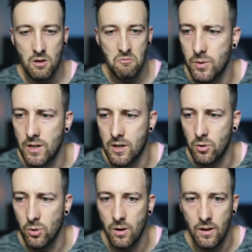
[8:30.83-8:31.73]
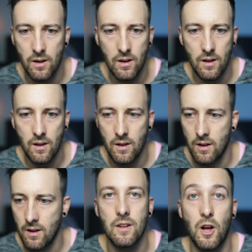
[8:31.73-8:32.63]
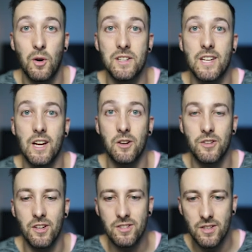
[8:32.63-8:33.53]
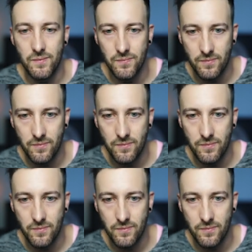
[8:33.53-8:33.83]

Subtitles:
It's really cool. Now let's check out Dusk.